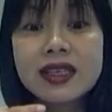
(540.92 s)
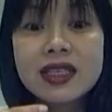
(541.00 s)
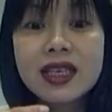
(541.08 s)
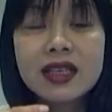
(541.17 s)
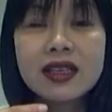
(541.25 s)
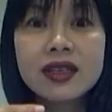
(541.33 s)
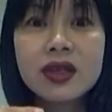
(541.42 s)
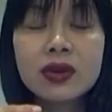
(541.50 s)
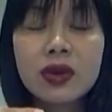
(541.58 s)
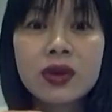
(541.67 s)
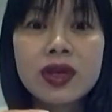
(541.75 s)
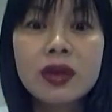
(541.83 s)
think
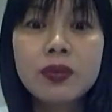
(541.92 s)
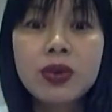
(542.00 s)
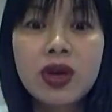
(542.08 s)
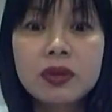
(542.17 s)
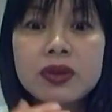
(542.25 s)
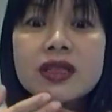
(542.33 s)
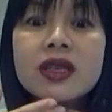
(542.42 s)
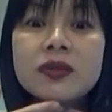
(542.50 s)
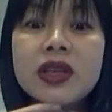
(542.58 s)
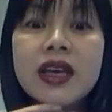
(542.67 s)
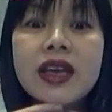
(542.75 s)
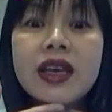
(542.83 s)
he probably
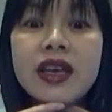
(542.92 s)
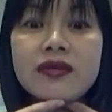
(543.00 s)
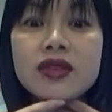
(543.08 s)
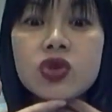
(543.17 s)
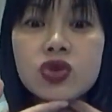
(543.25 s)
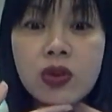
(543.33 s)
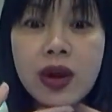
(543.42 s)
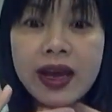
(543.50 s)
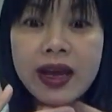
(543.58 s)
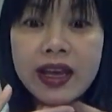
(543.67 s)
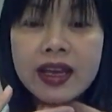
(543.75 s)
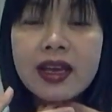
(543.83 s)
sometimes have
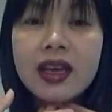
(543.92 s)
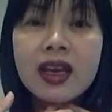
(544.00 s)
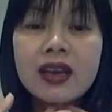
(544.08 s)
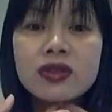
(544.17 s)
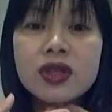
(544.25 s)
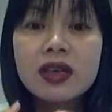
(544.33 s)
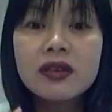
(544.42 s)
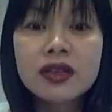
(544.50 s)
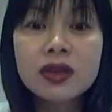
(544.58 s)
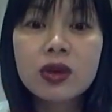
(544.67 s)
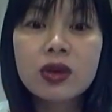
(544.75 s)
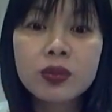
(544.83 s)
dry,
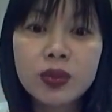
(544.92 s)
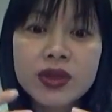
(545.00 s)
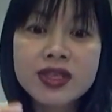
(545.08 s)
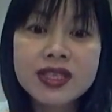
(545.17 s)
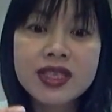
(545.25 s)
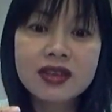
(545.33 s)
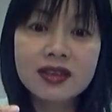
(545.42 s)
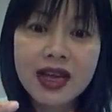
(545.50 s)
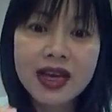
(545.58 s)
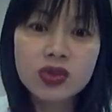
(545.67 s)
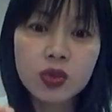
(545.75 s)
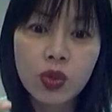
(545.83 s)
even though present a
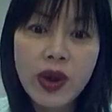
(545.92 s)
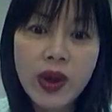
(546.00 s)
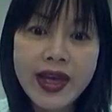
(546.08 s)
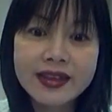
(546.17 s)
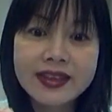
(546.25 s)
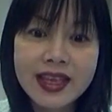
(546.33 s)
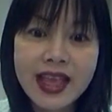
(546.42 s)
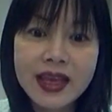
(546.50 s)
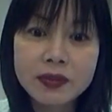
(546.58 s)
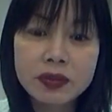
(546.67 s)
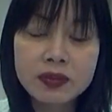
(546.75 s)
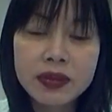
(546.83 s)
lot of wet
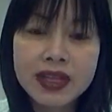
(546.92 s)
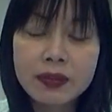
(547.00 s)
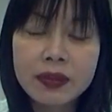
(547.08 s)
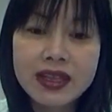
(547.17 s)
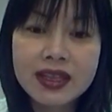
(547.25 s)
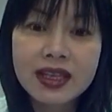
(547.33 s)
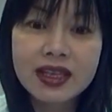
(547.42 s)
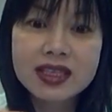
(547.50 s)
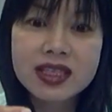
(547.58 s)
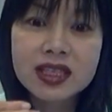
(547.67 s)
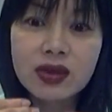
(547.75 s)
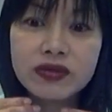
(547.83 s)
damp, but he
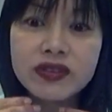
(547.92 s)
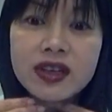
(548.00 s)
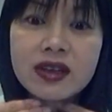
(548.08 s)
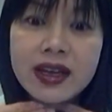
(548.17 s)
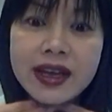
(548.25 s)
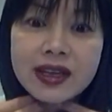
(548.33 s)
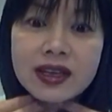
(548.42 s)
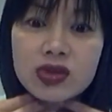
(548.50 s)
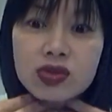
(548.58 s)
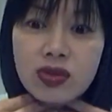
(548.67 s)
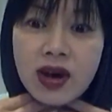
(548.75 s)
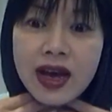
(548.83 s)
still feel like a
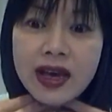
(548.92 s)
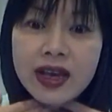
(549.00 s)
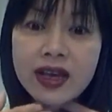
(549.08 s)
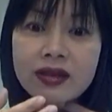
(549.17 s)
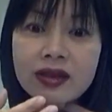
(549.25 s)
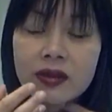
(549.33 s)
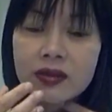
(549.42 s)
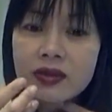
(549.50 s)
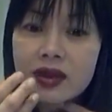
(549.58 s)
dry and a